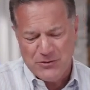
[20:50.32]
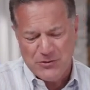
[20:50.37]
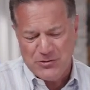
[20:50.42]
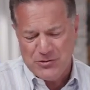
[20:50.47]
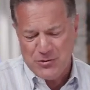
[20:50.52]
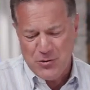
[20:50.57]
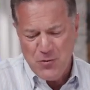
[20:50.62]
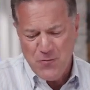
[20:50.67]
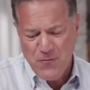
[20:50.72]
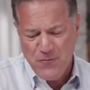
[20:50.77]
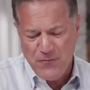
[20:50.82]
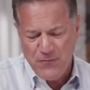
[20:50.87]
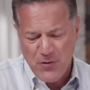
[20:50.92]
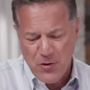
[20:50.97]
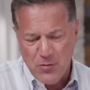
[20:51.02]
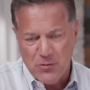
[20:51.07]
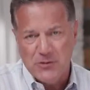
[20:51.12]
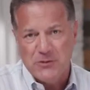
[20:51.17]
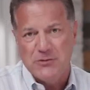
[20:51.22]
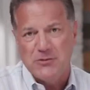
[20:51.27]
so
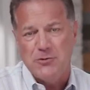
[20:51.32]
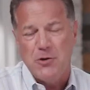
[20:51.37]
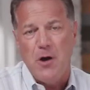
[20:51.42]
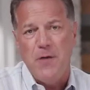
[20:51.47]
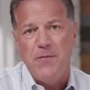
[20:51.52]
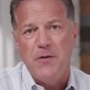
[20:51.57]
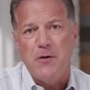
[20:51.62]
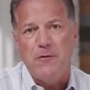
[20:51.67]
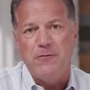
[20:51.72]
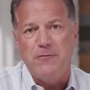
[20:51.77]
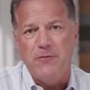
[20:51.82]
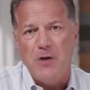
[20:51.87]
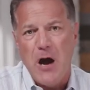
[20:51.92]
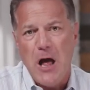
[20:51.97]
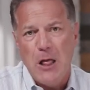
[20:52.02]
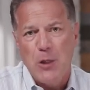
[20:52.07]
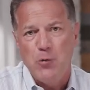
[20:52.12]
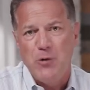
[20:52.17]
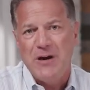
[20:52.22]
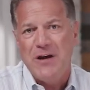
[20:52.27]
focused on their
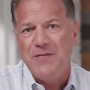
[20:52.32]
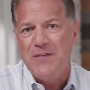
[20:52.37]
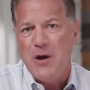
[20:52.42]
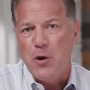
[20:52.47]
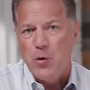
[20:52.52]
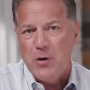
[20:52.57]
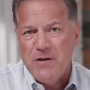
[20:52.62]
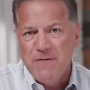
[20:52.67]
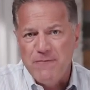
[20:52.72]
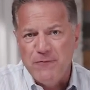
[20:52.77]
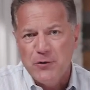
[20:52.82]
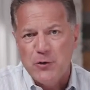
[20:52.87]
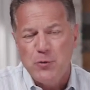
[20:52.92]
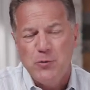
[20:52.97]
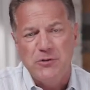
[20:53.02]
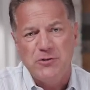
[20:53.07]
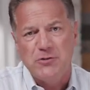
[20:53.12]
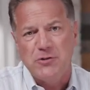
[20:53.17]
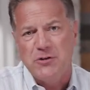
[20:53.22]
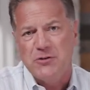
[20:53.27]
following and their
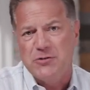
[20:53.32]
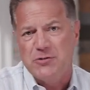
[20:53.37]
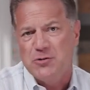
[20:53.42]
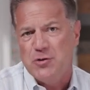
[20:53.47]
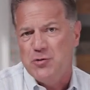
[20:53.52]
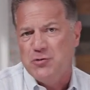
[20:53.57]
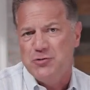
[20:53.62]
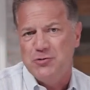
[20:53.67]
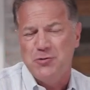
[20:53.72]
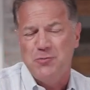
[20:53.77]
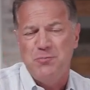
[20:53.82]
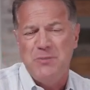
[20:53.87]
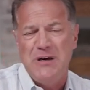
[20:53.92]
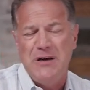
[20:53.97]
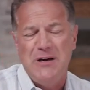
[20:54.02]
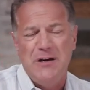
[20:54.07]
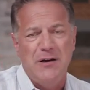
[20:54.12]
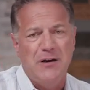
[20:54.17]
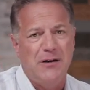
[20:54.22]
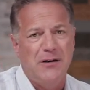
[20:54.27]
influence on social
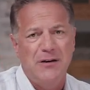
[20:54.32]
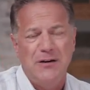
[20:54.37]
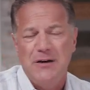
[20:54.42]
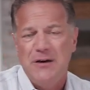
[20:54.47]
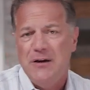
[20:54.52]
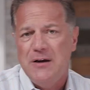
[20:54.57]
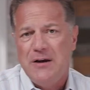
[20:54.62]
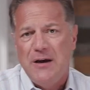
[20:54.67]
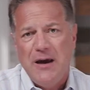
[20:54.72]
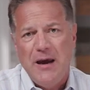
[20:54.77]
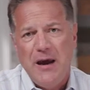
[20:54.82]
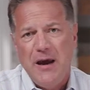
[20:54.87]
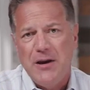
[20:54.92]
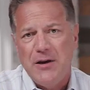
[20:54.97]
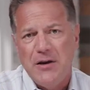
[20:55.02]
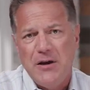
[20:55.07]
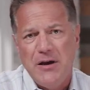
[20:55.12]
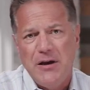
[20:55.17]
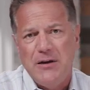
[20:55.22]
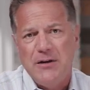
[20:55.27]
media.
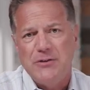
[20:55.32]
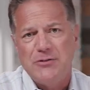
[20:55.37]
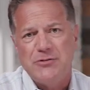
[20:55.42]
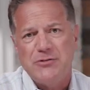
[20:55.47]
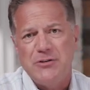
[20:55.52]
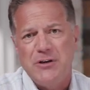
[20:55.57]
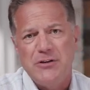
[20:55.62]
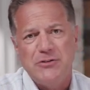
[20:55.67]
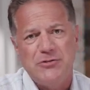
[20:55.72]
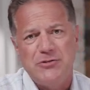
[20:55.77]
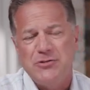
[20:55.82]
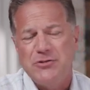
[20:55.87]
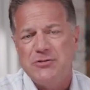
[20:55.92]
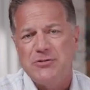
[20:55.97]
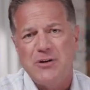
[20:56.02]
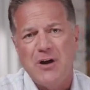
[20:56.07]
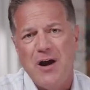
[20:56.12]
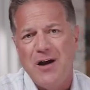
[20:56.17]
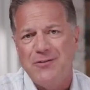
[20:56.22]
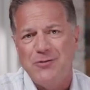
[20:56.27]
And it's
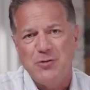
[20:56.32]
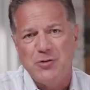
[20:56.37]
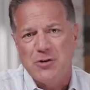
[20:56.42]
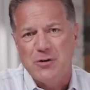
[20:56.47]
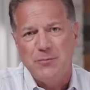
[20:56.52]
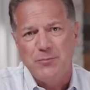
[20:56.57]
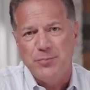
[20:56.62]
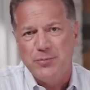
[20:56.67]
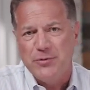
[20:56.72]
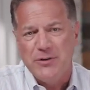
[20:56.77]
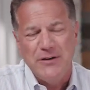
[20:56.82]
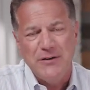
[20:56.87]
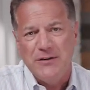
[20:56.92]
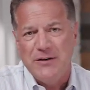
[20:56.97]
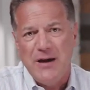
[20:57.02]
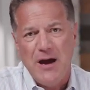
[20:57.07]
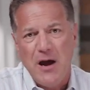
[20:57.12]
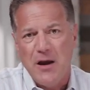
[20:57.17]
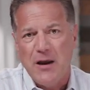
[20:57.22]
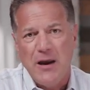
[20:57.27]
just gotten
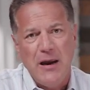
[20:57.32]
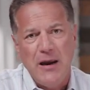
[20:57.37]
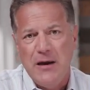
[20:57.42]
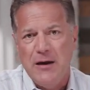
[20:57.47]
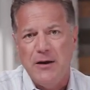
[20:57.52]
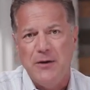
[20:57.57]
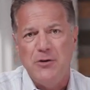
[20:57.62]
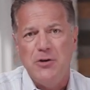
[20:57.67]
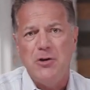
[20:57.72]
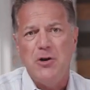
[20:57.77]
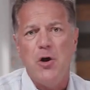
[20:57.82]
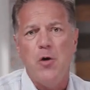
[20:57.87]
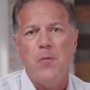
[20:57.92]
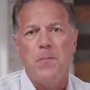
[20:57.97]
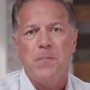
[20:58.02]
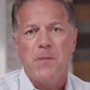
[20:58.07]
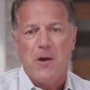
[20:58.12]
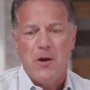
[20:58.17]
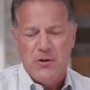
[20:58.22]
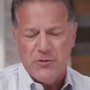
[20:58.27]
completely out of hand. You
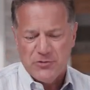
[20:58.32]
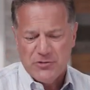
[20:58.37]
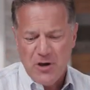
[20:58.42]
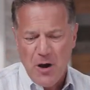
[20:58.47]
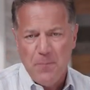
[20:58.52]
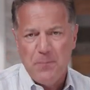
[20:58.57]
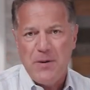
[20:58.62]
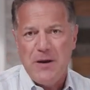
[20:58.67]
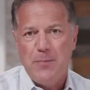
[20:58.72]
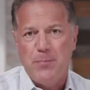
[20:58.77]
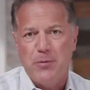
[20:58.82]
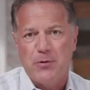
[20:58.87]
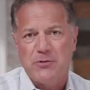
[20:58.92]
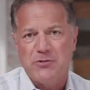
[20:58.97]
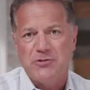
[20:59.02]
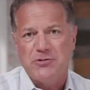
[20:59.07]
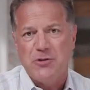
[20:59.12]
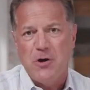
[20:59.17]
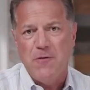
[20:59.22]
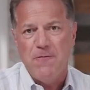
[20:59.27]
know, some people are
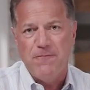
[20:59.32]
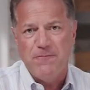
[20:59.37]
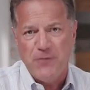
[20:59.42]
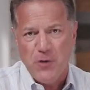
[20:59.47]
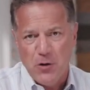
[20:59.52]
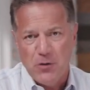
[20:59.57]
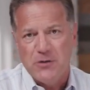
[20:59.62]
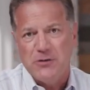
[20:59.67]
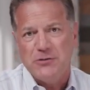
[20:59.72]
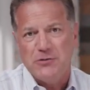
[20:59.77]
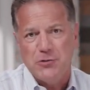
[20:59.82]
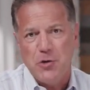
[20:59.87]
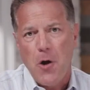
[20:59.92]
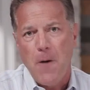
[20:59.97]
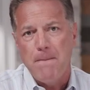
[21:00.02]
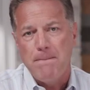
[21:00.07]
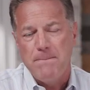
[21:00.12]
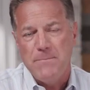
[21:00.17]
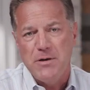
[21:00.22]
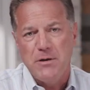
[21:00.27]
so focused
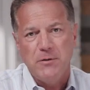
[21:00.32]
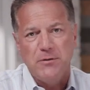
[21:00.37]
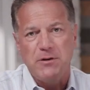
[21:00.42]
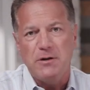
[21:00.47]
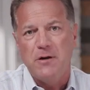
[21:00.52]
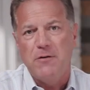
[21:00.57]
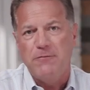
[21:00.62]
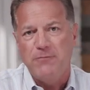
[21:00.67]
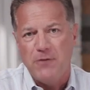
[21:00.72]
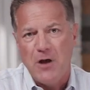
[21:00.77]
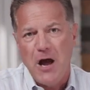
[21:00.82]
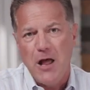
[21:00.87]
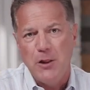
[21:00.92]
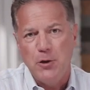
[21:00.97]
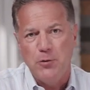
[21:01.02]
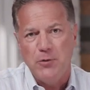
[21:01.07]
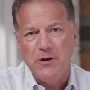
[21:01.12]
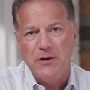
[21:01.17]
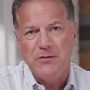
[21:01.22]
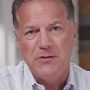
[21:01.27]
on building a
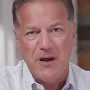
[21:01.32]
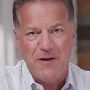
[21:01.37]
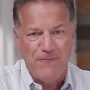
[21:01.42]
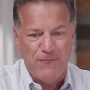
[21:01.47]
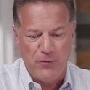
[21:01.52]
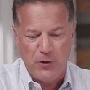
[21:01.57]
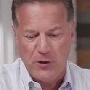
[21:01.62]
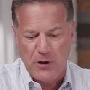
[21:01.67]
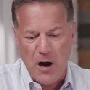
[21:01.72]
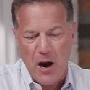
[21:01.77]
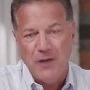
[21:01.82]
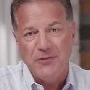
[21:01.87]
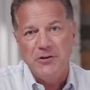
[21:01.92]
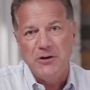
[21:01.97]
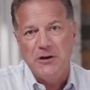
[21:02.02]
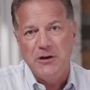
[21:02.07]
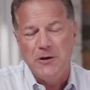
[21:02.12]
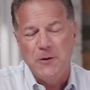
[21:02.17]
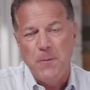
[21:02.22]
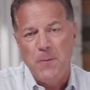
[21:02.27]
following, they've forgotten
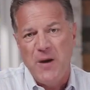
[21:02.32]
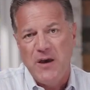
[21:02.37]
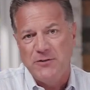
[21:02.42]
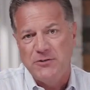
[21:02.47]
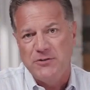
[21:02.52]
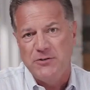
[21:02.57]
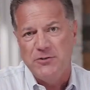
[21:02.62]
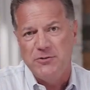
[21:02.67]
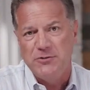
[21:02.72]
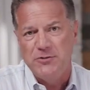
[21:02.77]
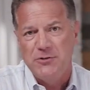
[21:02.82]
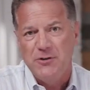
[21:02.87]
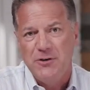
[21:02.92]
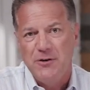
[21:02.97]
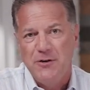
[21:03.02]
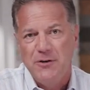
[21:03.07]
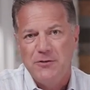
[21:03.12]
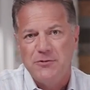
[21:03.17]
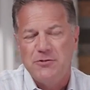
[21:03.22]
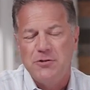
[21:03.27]
to get a message.
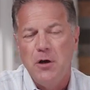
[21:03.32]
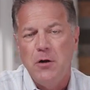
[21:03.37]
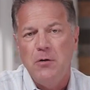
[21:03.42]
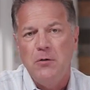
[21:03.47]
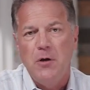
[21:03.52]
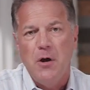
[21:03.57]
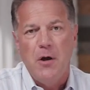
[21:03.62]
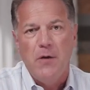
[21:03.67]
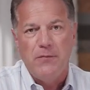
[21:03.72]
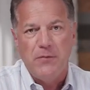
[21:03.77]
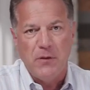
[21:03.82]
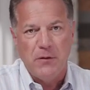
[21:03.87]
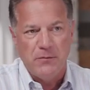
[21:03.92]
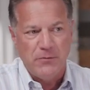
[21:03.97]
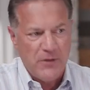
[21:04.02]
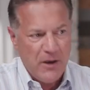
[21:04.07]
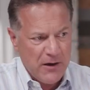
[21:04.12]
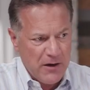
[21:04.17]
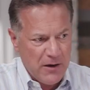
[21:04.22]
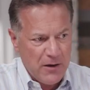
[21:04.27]
So
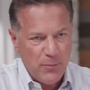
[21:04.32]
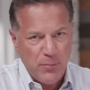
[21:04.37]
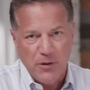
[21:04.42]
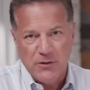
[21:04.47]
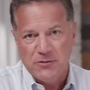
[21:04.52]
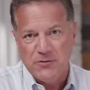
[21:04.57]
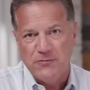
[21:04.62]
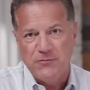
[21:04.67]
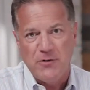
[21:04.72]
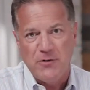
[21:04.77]
they get a bunch of